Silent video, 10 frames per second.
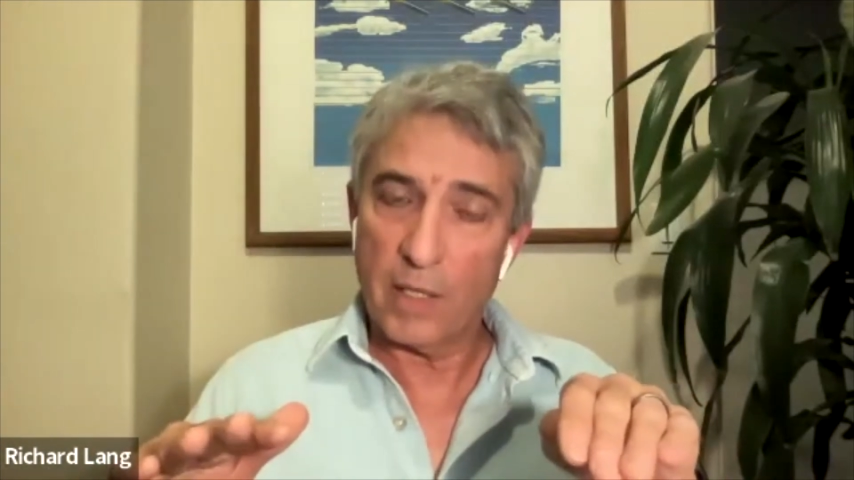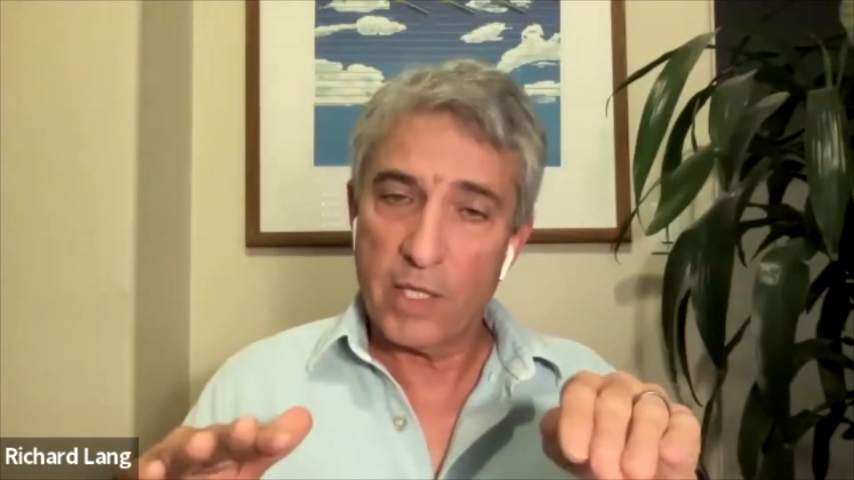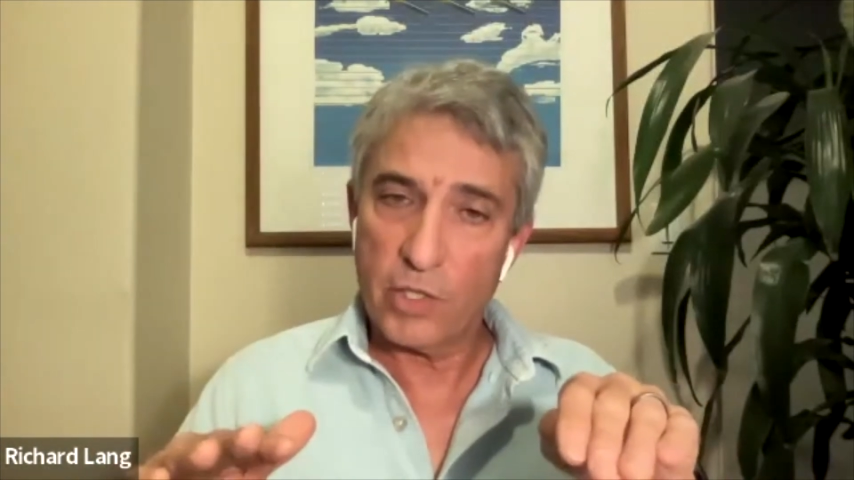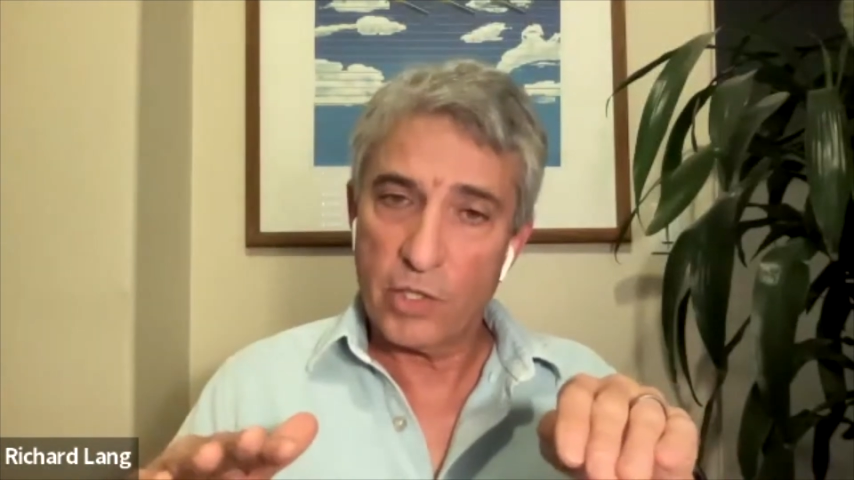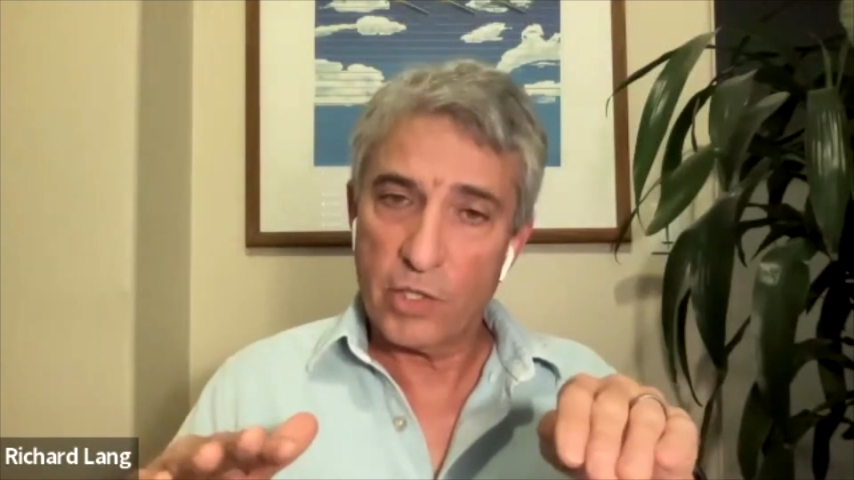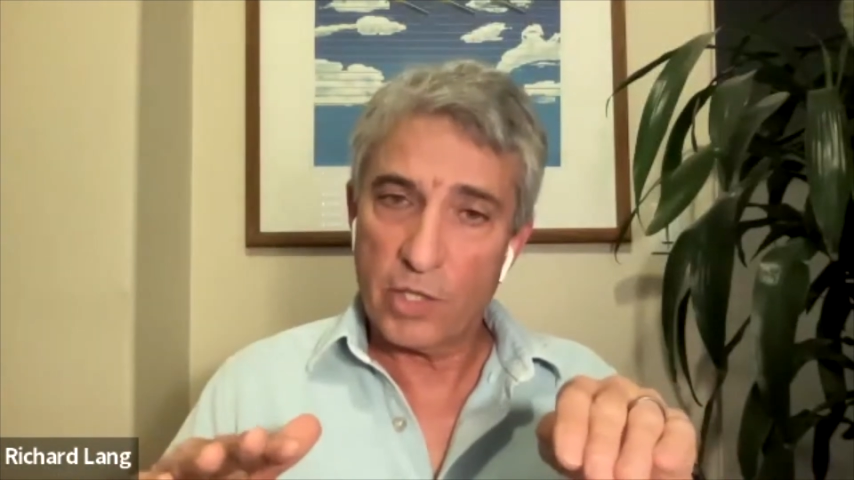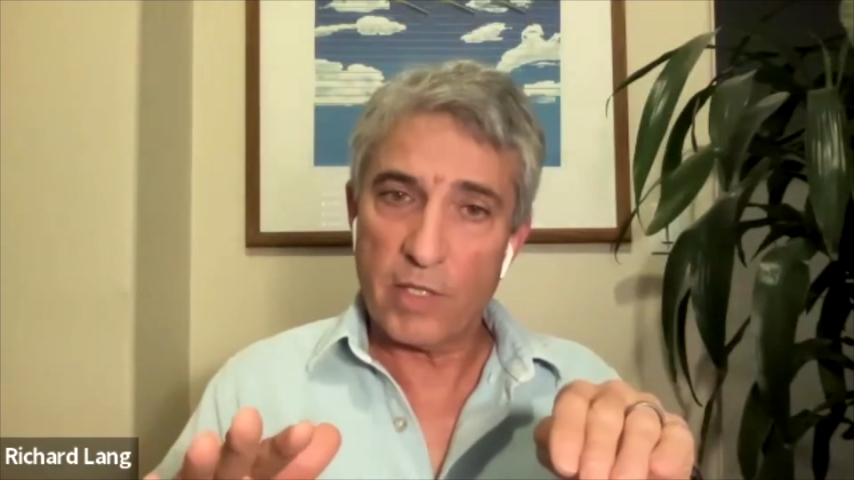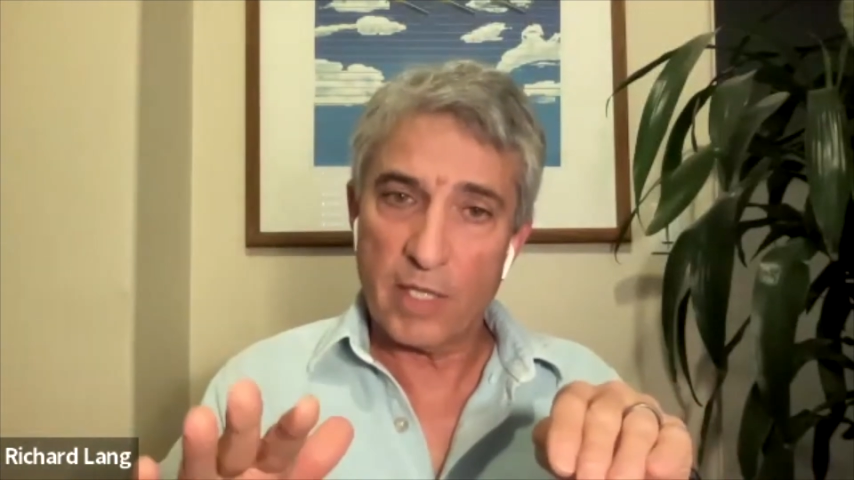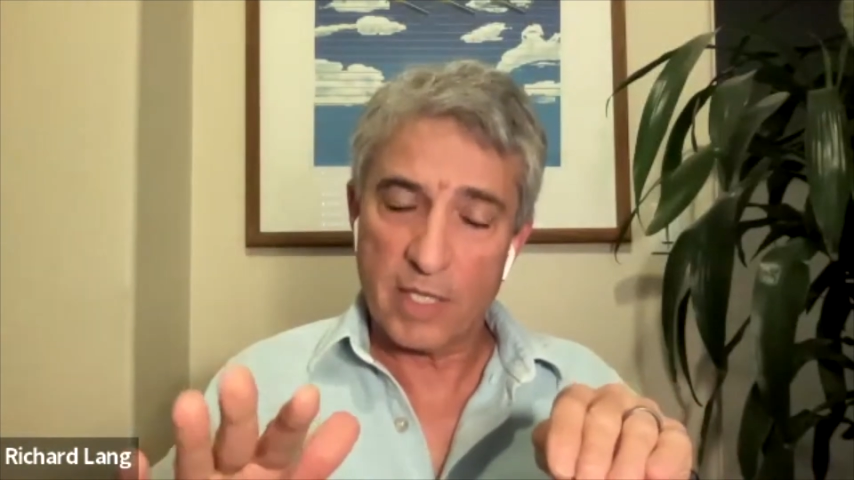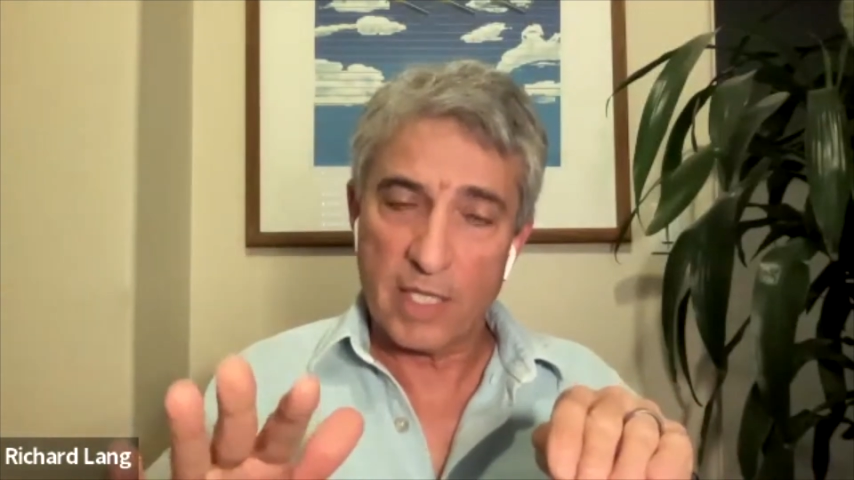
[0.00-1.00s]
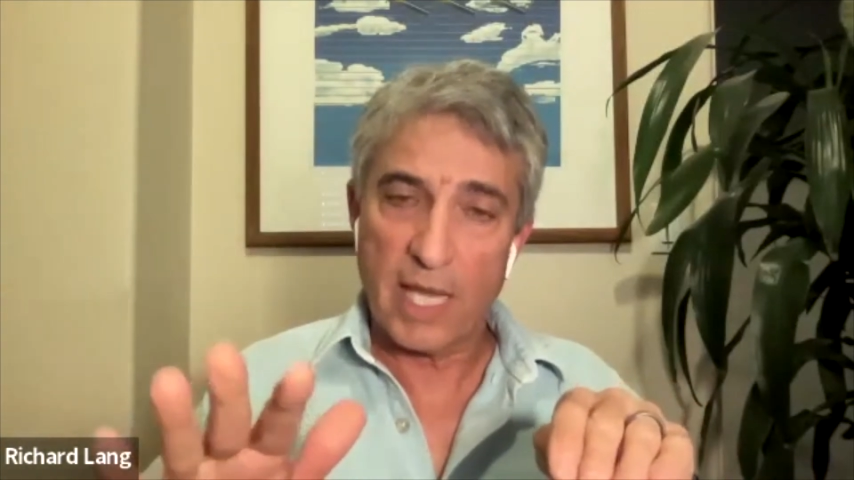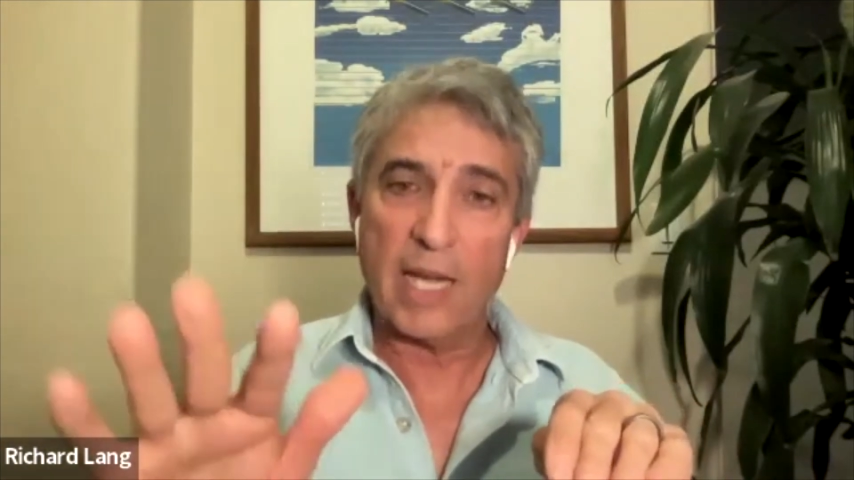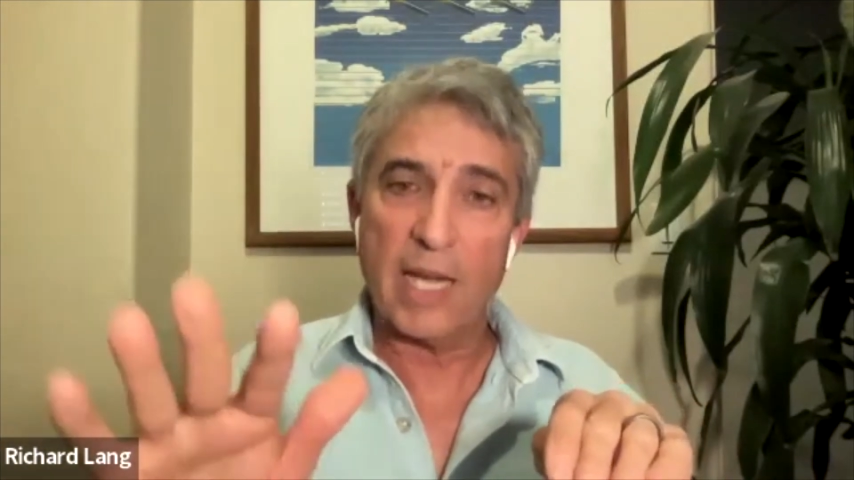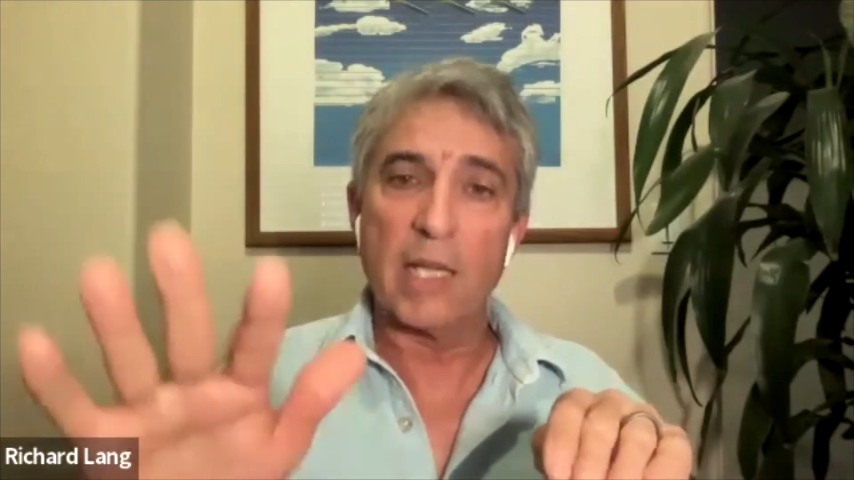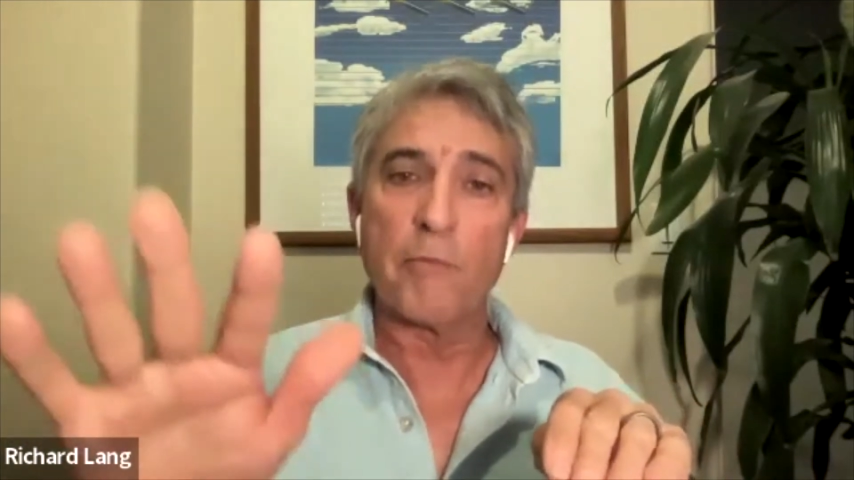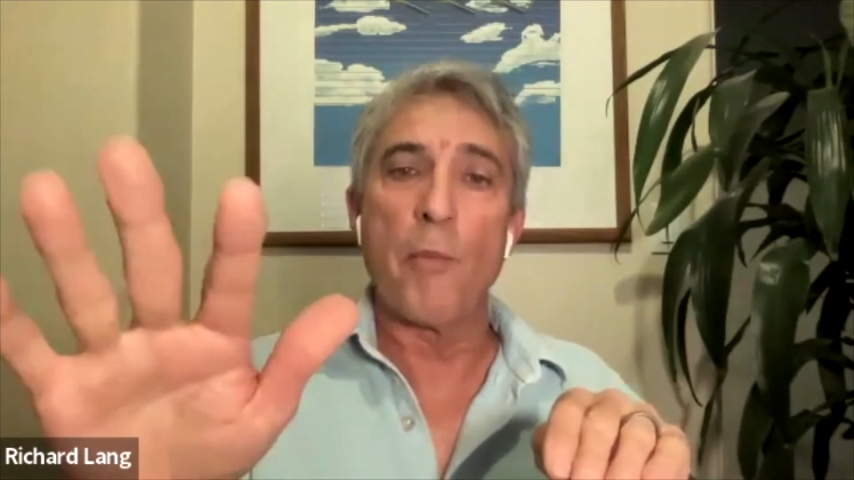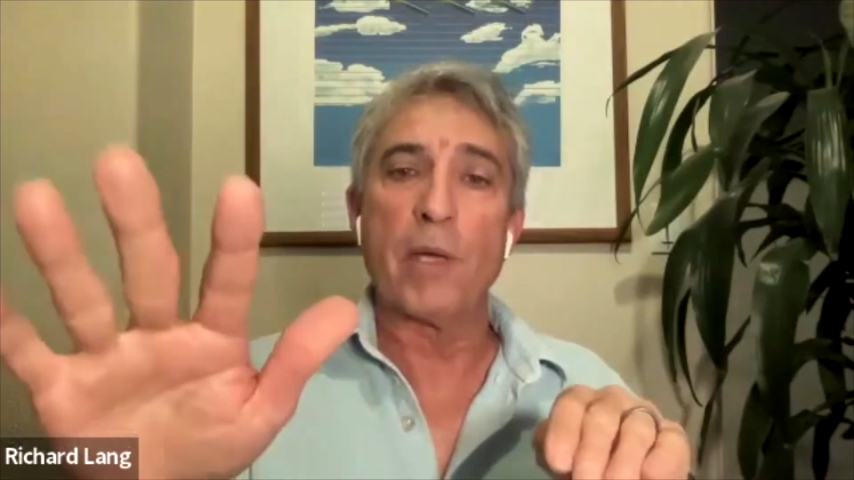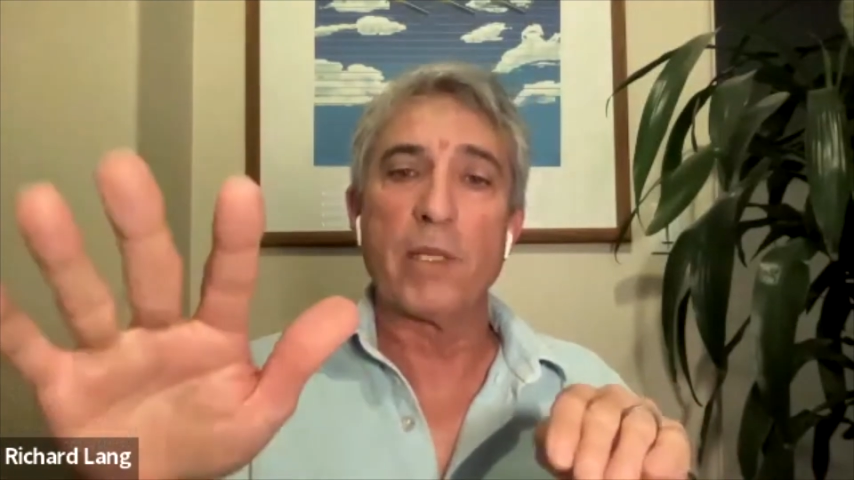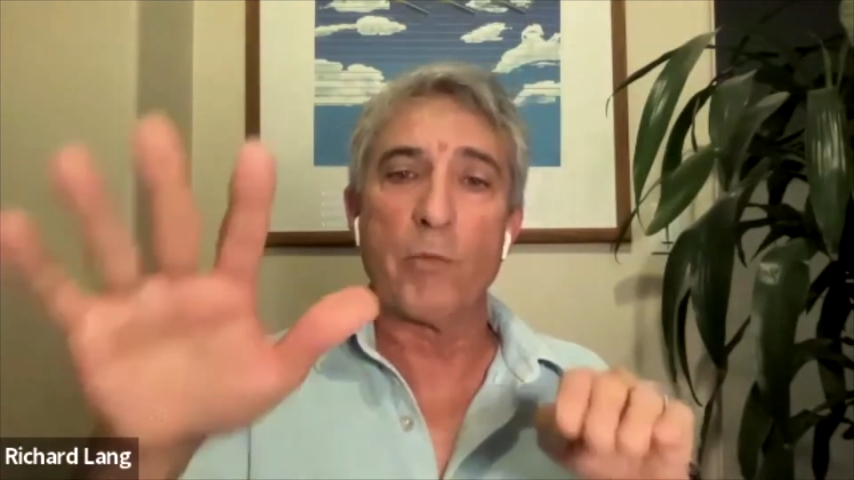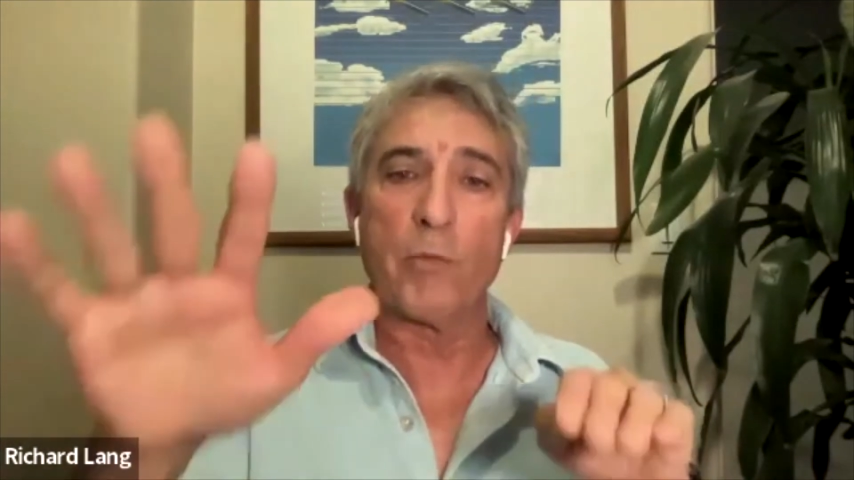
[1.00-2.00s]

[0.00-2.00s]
initiative is gaining momentum,